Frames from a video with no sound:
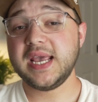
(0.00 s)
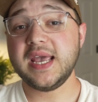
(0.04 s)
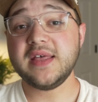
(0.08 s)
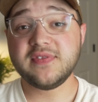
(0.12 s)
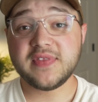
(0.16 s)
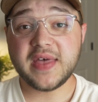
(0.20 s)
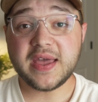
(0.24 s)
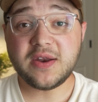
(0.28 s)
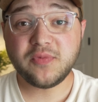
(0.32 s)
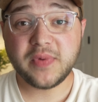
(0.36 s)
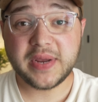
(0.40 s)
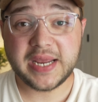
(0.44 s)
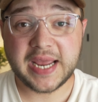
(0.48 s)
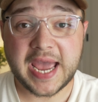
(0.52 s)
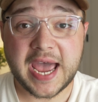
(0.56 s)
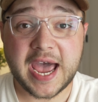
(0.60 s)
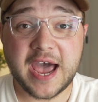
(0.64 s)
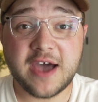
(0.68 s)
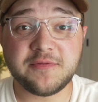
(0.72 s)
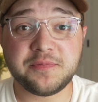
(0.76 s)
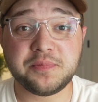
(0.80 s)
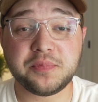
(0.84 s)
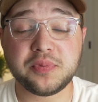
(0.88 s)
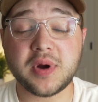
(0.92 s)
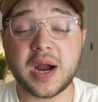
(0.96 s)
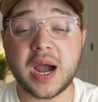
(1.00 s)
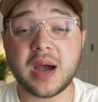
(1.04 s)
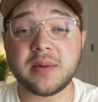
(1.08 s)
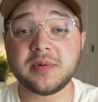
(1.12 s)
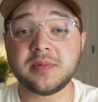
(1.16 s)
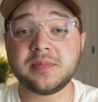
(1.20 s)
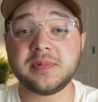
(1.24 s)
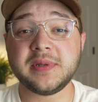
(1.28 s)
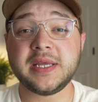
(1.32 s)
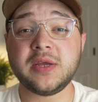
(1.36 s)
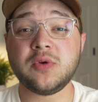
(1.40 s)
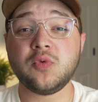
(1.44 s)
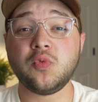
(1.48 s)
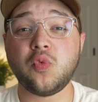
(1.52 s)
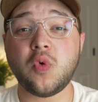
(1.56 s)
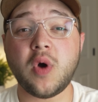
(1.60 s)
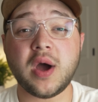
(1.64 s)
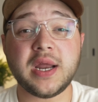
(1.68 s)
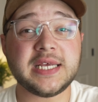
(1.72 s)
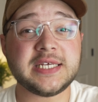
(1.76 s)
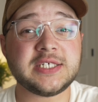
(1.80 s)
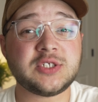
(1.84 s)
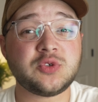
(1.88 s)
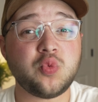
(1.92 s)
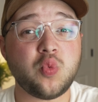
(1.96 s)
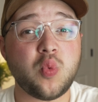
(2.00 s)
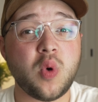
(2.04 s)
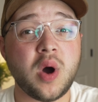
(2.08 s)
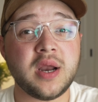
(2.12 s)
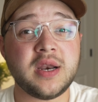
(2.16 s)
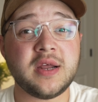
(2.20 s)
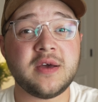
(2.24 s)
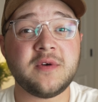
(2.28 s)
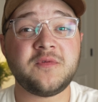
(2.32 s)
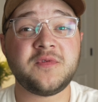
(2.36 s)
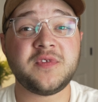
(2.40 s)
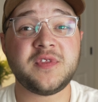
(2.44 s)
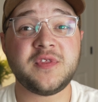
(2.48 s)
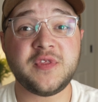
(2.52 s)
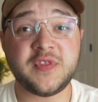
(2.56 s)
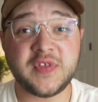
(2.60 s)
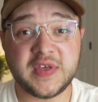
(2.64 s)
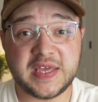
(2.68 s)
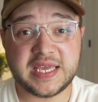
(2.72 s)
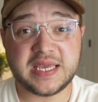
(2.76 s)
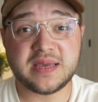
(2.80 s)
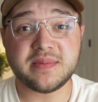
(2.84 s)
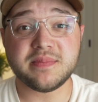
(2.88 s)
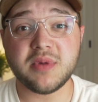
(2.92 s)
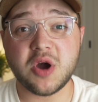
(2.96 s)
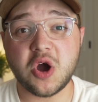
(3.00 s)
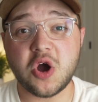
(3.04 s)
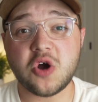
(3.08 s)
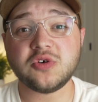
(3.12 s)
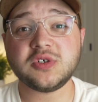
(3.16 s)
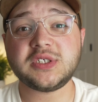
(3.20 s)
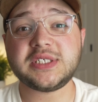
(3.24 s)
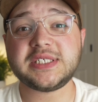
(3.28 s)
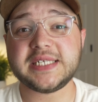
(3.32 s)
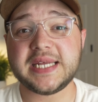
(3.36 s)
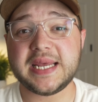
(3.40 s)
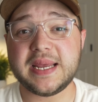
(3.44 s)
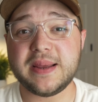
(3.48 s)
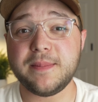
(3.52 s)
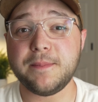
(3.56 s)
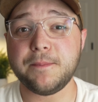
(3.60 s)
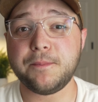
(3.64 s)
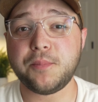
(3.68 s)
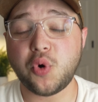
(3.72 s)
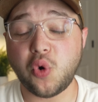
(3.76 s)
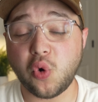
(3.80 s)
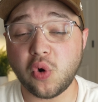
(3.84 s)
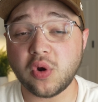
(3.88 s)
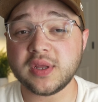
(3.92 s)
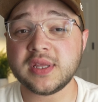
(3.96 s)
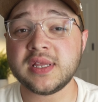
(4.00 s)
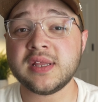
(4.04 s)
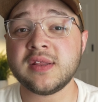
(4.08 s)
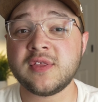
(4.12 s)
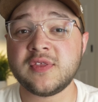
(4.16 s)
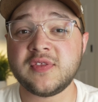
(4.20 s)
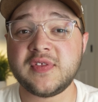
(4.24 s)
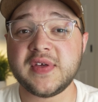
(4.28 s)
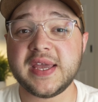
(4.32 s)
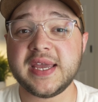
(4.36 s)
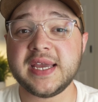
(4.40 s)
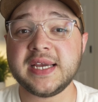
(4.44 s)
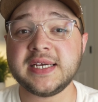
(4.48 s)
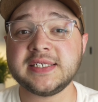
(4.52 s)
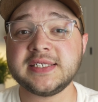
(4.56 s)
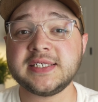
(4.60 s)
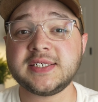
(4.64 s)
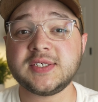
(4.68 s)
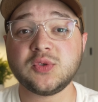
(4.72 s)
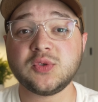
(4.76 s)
And then we have probably what is one of the most important things